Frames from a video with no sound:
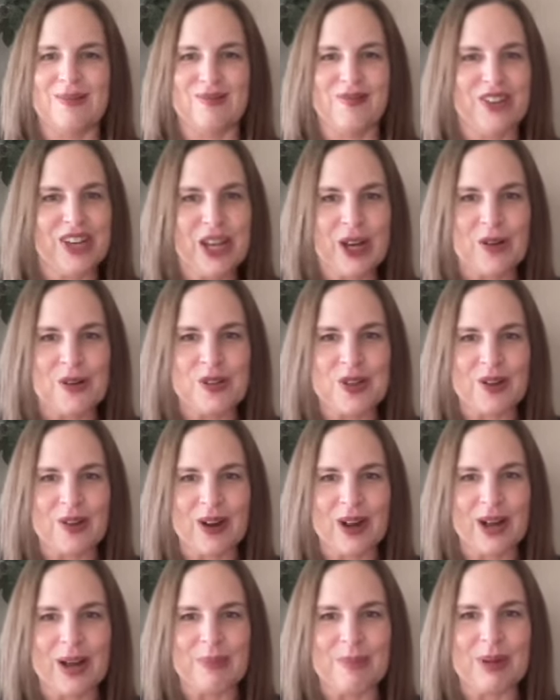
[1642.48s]
videos are
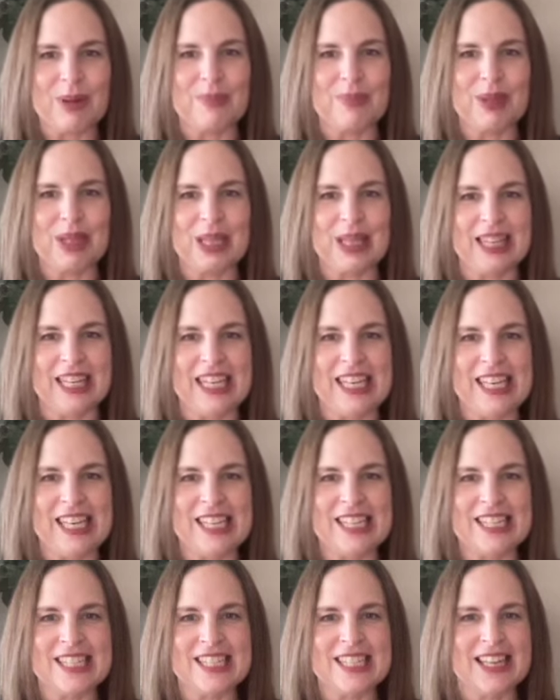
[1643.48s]
up,
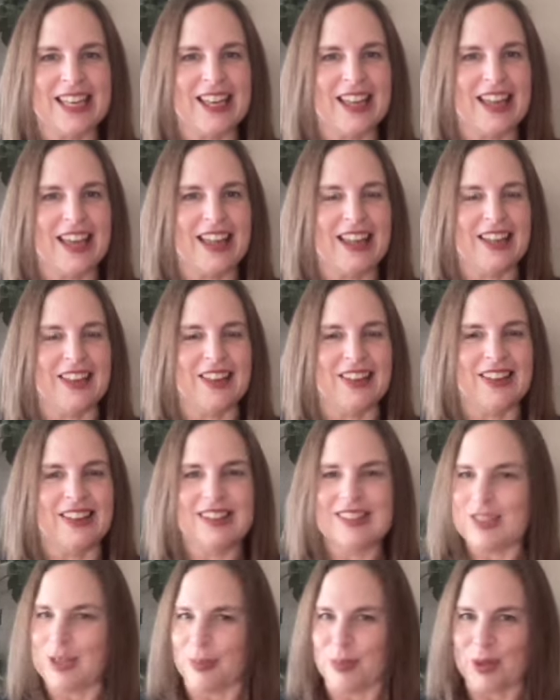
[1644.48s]
please
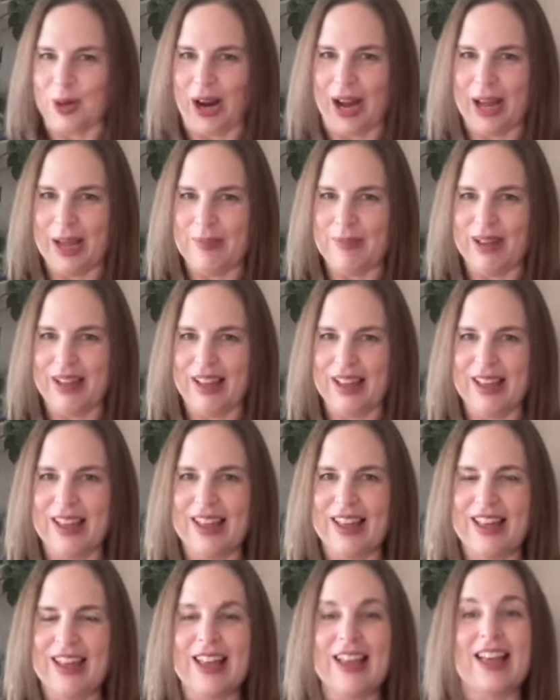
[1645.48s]
subscribe.
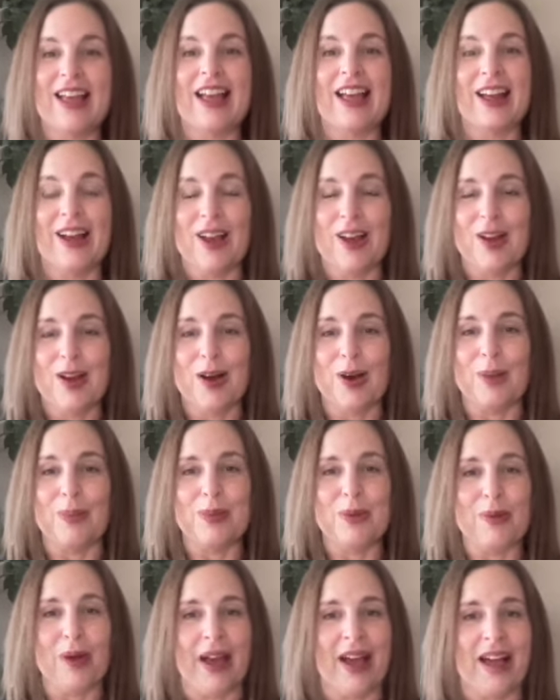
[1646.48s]
Hope
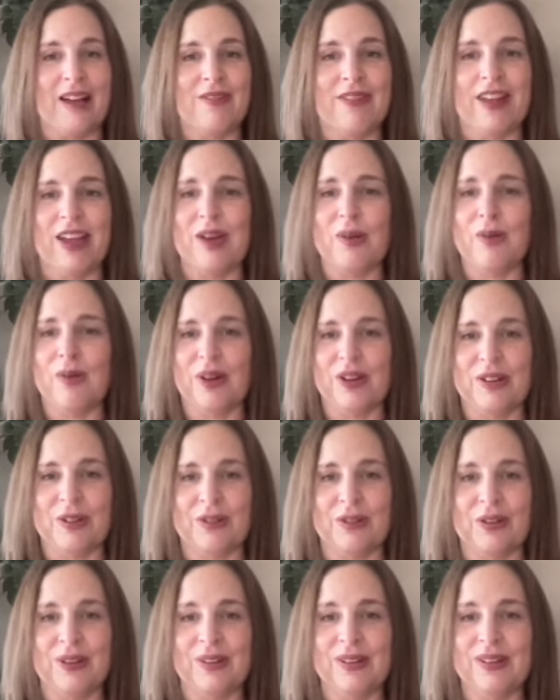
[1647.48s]
you have a
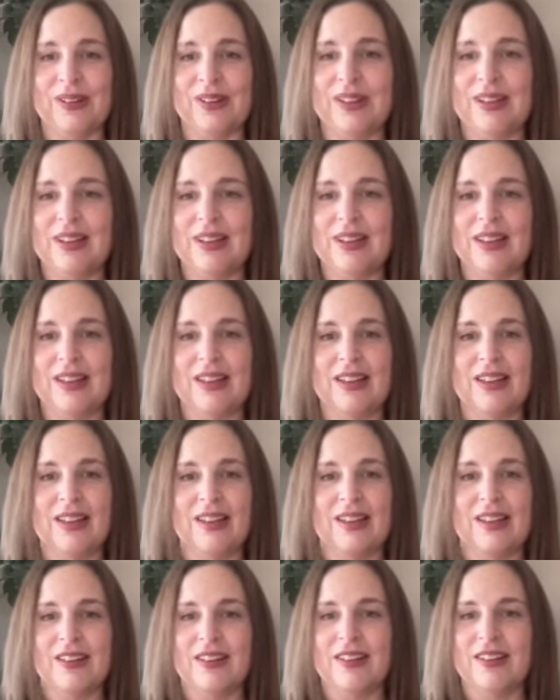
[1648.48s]
wonderful
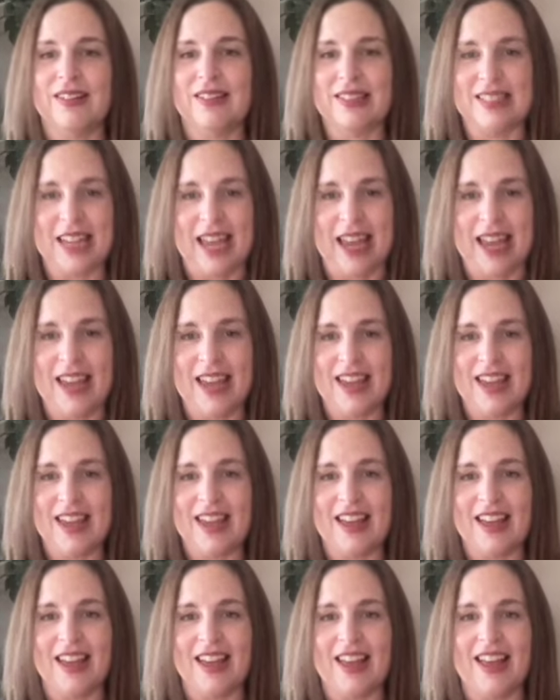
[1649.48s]
day
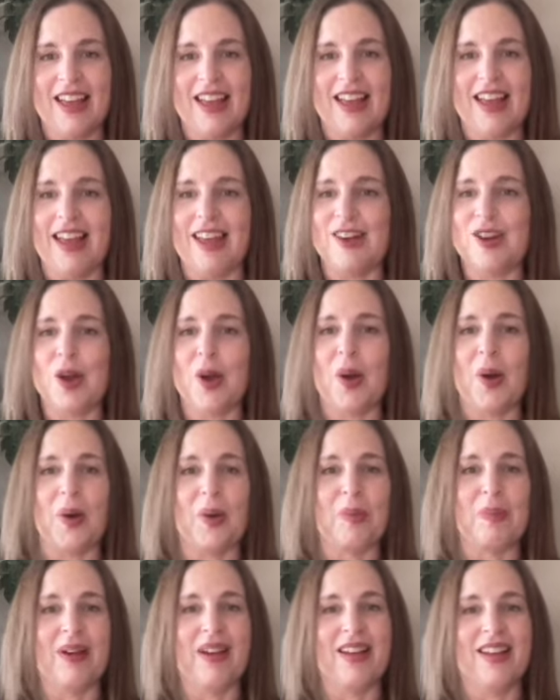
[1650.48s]
and
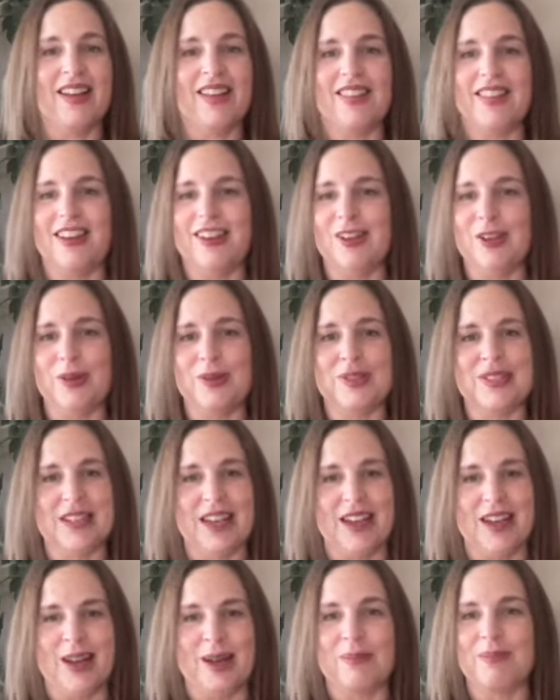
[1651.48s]
hope that you
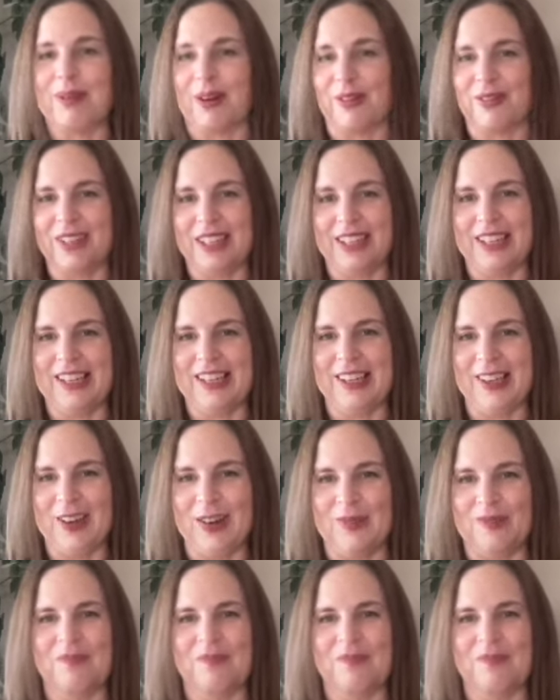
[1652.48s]
stay perfectly you.